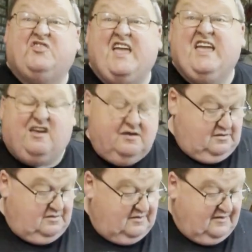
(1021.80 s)
think.
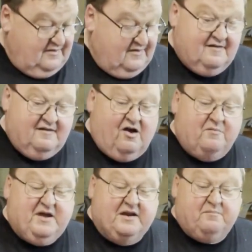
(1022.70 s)

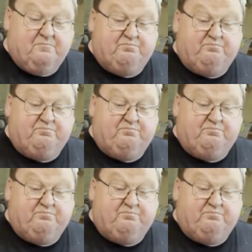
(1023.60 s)
I'm going to